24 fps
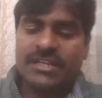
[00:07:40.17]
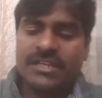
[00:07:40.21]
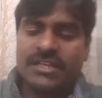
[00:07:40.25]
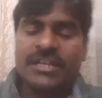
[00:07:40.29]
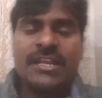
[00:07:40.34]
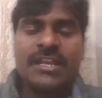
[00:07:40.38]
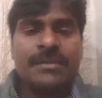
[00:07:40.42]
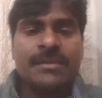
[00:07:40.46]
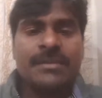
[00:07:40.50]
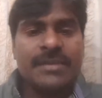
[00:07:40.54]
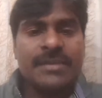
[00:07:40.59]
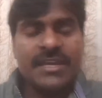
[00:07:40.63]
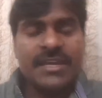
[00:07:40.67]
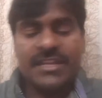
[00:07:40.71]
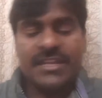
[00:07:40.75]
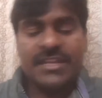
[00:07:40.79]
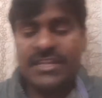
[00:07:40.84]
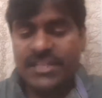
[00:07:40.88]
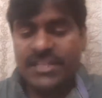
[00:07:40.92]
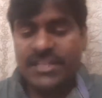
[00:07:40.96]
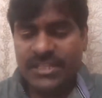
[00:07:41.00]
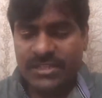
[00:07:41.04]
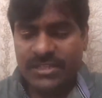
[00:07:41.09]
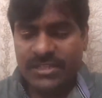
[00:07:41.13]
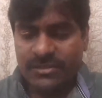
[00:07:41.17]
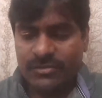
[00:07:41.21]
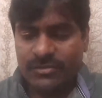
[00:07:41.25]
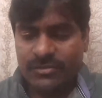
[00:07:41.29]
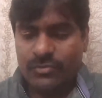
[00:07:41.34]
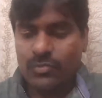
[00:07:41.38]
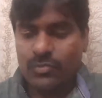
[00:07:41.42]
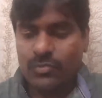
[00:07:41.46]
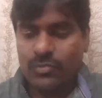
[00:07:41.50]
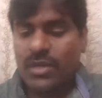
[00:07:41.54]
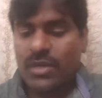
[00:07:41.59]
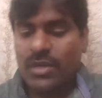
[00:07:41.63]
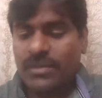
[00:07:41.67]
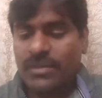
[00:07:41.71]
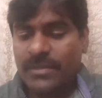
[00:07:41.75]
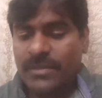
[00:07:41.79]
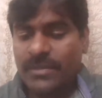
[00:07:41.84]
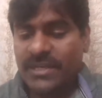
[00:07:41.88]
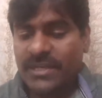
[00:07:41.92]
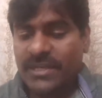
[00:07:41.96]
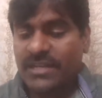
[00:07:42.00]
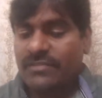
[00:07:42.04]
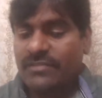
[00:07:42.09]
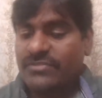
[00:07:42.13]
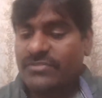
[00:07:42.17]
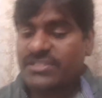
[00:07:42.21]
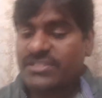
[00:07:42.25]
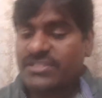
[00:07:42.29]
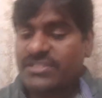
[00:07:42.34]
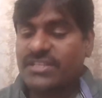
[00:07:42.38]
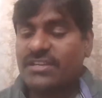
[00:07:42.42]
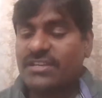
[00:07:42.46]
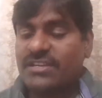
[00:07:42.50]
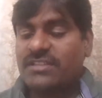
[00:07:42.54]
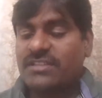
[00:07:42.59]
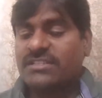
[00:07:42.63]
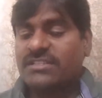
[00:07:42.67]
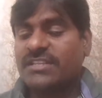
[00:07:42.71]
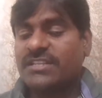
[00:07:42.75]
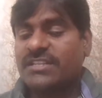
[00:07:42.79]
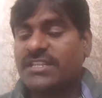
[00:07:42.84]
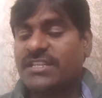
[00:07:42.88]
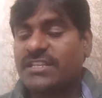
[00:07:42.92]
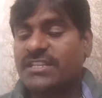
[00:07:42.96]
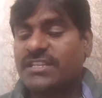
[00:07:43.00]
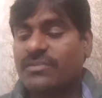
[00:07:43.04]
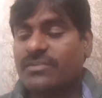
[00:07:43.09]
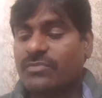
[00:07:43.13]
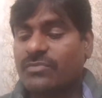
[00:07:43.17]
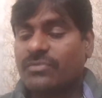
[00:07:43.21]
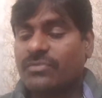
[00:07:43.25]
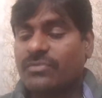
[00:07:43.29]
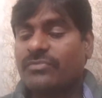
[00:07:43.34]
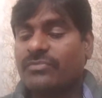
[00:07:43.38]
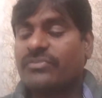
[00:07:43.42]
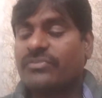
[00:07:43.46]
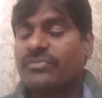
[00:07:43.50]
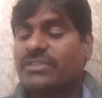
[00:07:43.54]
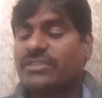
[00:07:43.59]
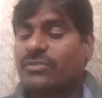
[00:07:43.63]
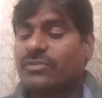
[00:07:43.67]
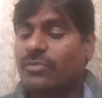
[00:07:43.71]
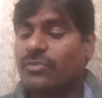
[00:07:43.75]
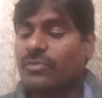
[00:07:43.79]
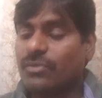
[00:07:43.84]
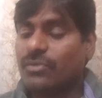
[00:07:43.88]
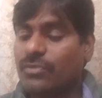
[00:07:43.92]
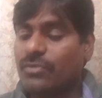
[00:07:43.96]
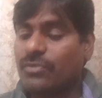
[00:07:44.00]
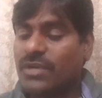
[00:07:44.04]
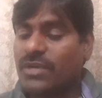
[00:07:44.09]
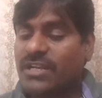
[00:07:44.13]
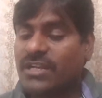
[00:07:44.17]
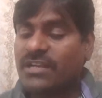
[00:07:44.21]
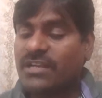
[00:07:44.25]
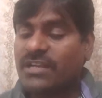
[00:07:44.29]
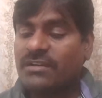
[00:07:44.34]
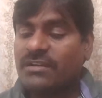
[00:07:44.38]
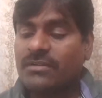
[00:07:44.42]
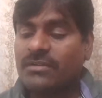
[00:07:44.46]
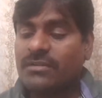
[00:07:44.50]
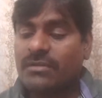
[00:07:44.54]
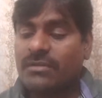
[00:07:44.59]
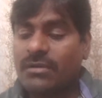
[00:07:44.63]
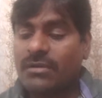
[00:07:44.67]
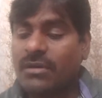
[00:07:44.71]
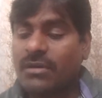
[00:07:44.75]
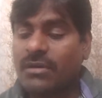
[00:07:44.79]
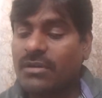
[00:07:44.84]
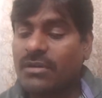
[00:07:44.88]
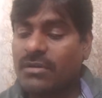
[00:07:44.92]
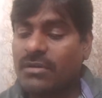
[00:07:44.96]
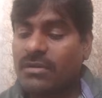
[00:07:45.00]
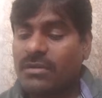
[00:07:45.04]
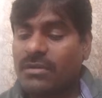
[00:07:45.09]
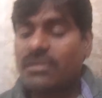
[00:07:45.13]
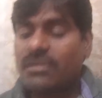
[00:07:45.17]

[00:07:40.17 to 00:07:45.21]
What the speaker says: Name any one metal which reacts neither with cold water nor